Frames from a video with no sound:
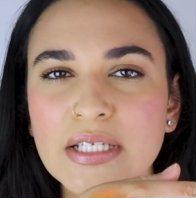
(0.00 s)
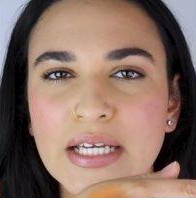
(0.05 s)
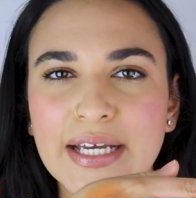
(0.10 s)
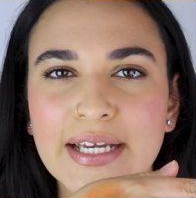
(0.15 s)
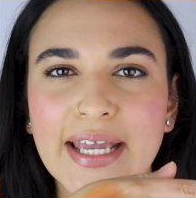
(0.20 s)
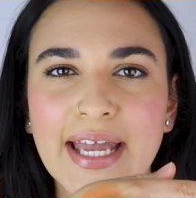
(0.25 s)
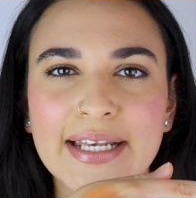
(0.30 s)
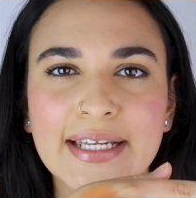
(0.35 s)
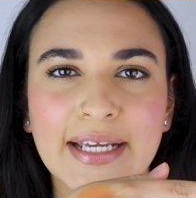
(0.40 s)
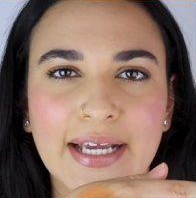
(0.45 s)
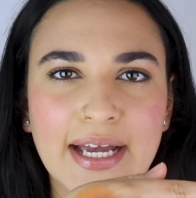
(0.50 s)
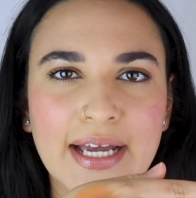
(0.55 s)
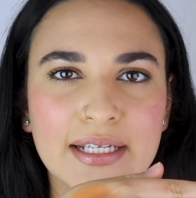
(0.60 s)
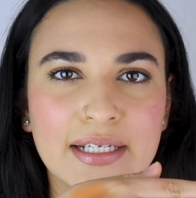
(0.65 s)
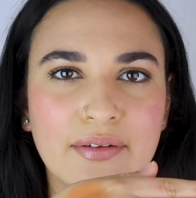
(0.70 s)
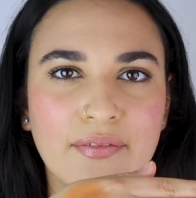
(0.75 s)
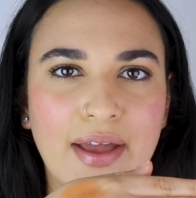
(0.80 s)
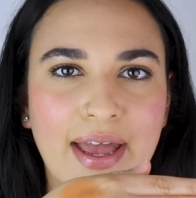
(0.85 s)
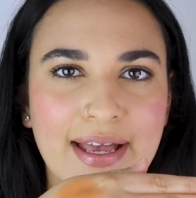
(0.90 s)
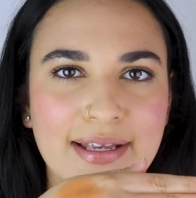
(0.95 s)
Again, it
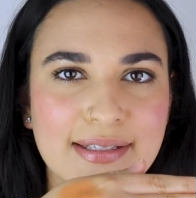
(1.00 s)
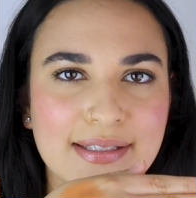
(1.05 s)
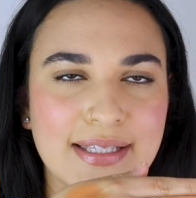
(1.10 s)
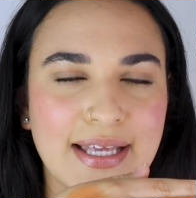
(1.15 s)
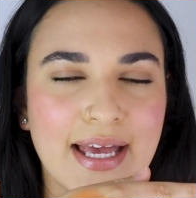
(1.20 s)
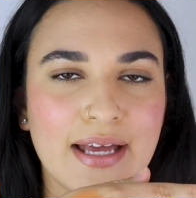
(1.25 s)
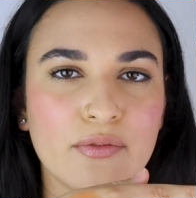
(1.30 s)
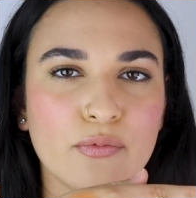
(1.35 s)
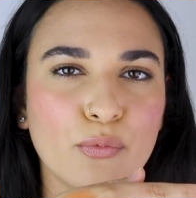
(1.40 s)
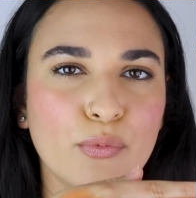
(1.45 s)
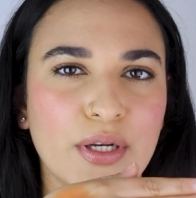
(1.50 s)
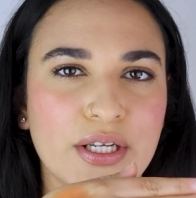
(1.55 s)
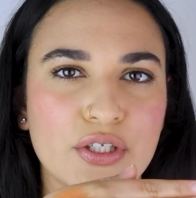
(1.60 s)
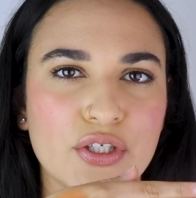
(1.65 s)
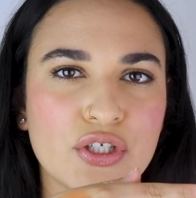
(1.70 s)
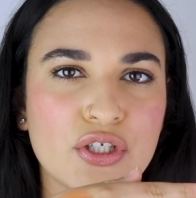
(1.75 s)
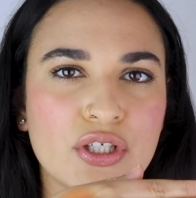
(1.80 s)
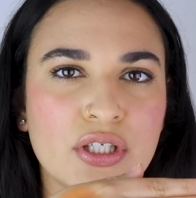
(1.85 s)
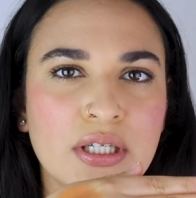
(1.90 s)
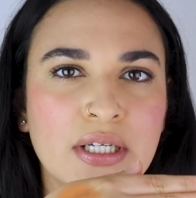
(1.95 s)
kind of has that
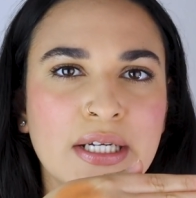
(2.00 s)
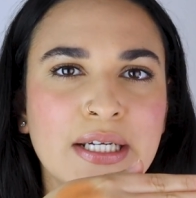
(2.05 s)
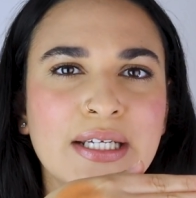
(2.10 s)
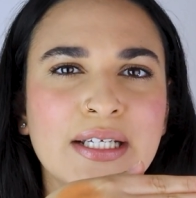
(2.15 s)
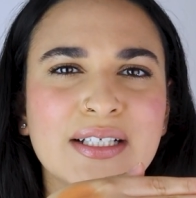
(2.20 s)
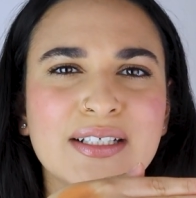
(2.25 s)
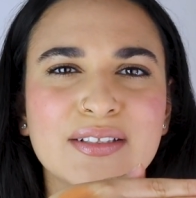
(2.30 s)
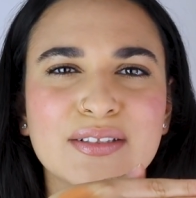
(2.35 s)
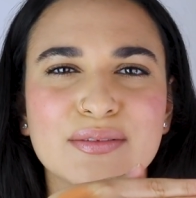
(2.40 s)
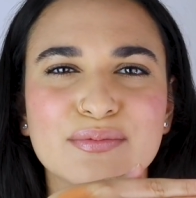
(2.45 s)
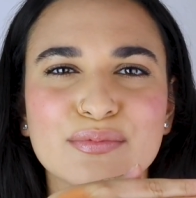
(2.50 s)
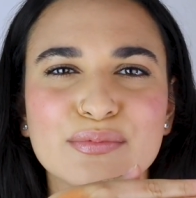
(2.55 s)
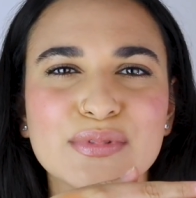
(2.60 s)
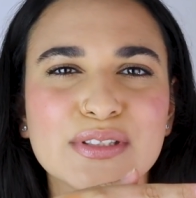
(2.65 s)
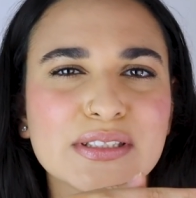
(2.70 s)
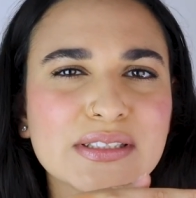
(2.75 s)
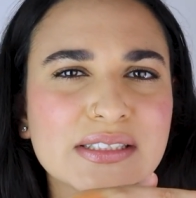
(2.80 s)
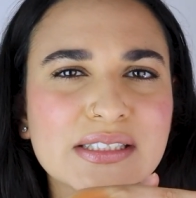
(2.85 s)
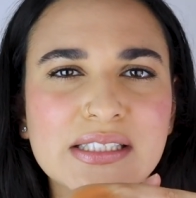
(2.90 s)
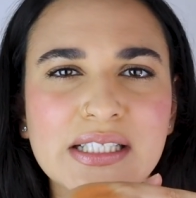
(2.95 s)
rich,
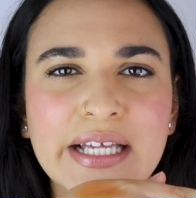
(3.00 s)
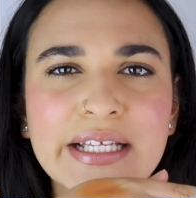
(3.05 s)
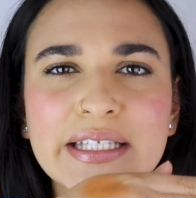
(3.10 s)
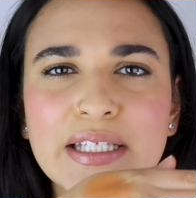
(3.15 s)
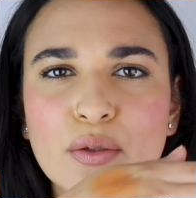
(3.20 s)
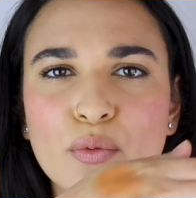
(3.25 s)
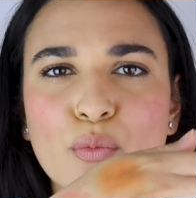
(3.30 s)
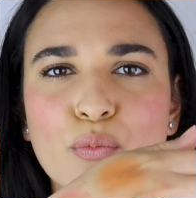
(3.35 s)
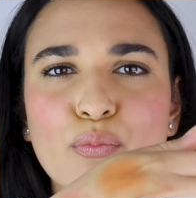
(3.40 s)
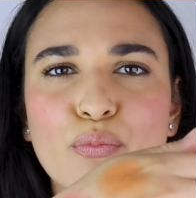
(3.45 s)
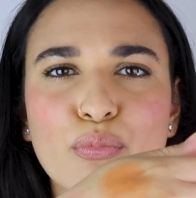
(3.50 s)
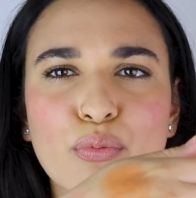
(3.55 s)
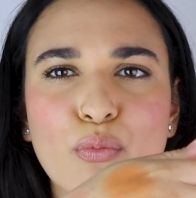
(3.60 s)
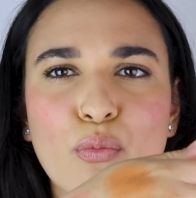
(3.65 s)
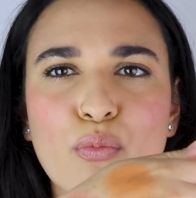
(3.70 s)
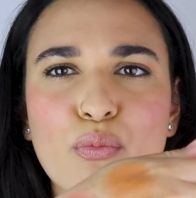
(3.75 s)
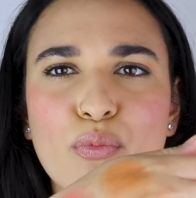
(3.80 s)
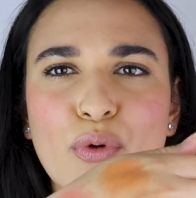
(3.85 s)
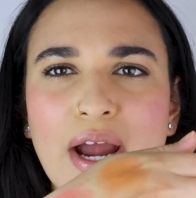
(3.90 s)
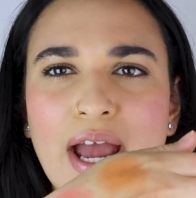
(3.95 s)
slightly
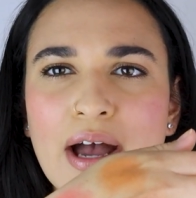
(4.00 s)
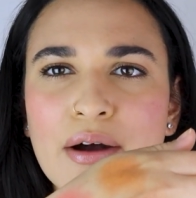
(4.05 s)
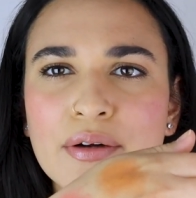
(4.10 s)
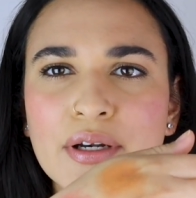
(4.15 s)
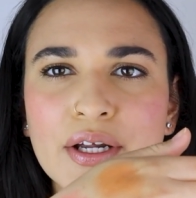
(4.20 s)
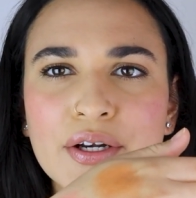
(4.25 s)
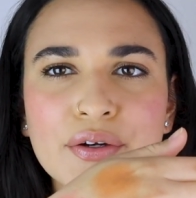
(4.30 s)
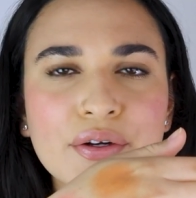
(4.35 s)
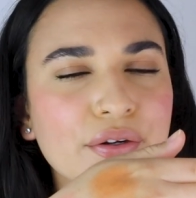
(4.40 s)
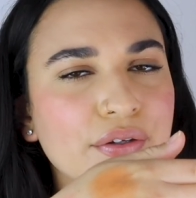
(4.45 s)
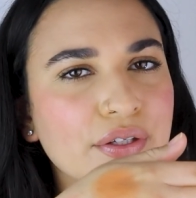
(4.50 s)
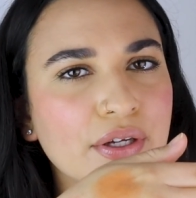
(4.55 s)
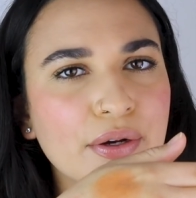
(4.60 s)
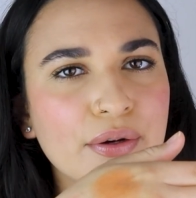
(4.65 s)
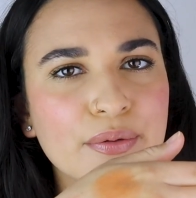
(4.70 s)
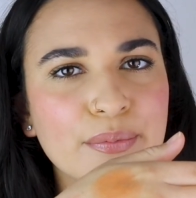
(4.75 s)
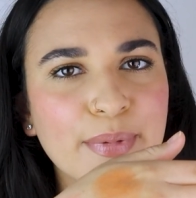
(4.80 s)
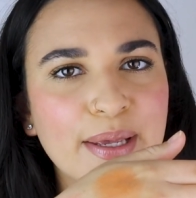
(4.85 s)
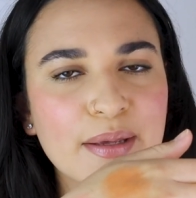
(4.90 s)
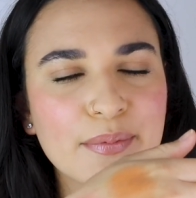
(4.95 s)
brown
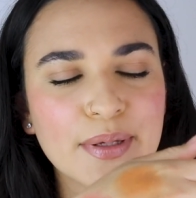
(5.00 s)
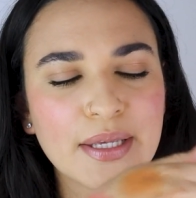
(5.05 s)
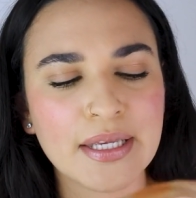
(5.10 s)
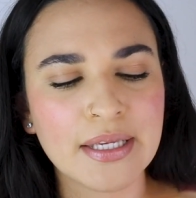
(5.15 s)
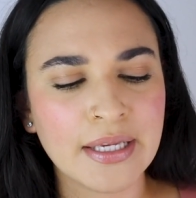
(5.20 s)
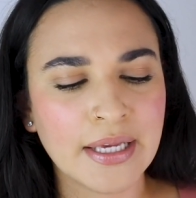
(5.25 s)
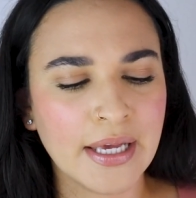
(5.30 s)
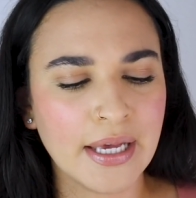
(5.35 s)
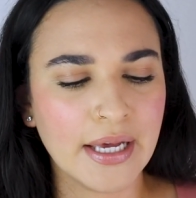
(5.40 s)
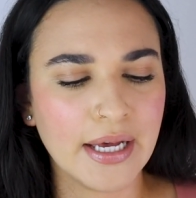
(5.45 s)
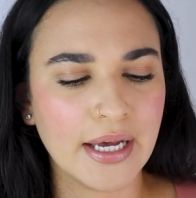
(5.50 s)
undertone maybe.